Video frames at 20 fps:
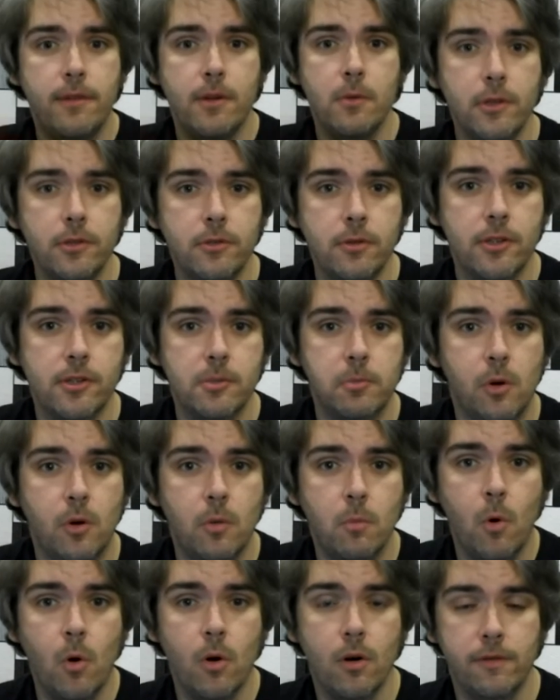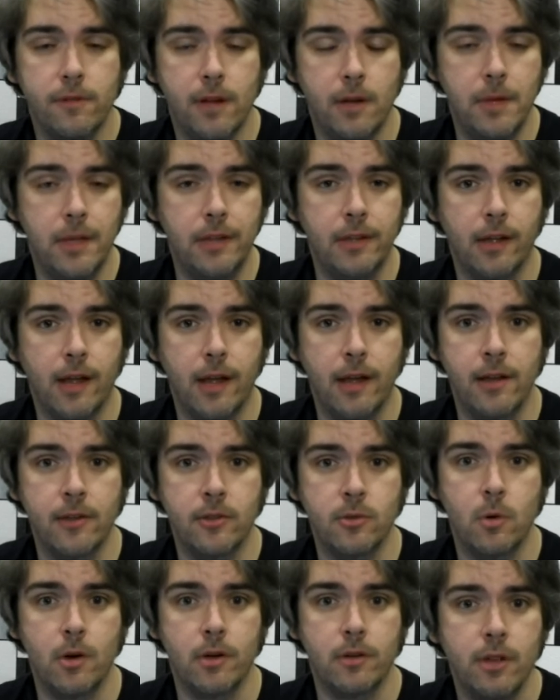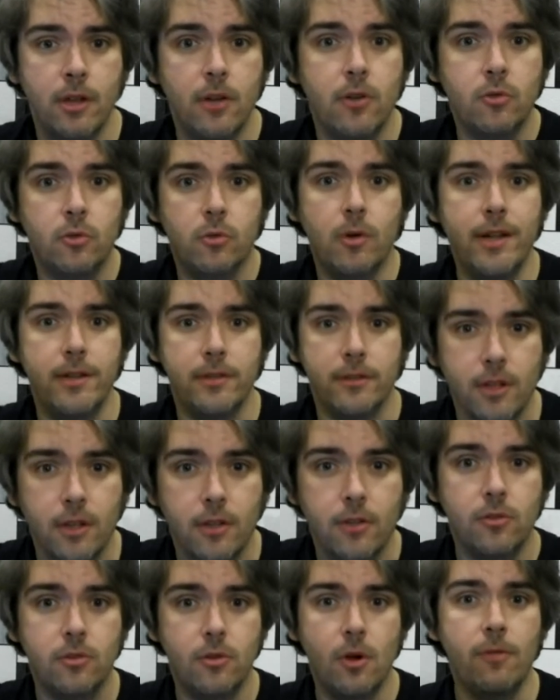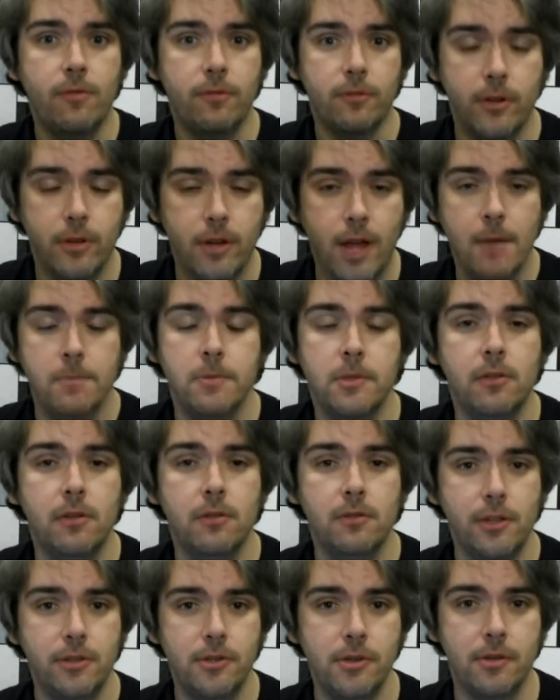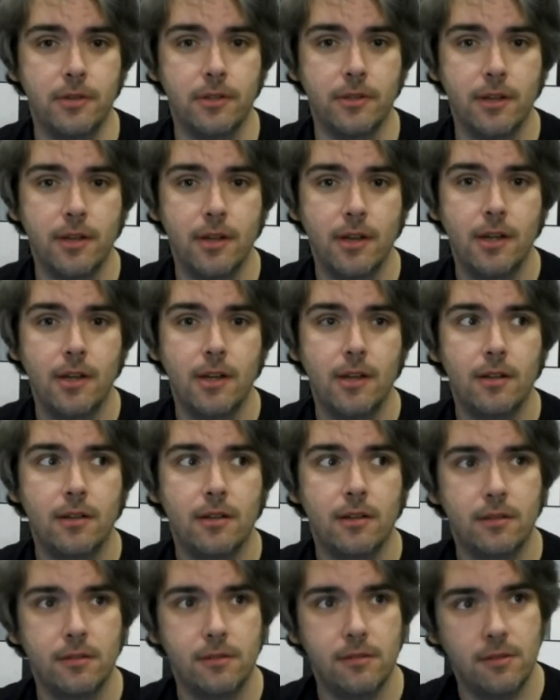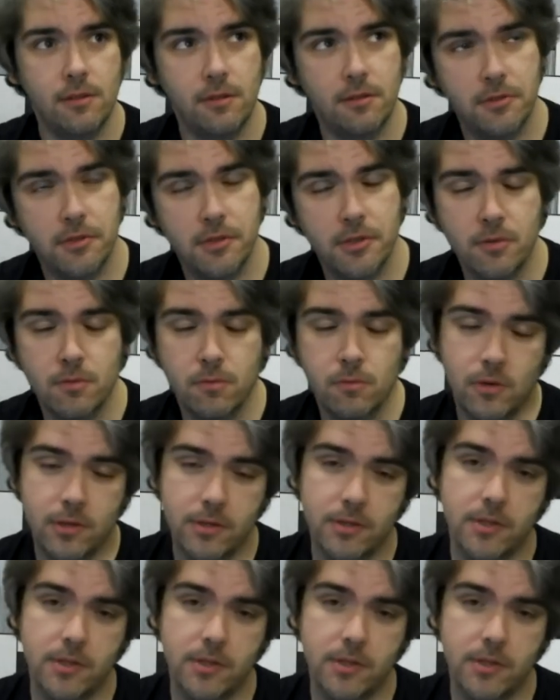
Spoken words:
you want to explore more of Almeida Garrett's works, great! Go for it! Absolutely do it! There is just one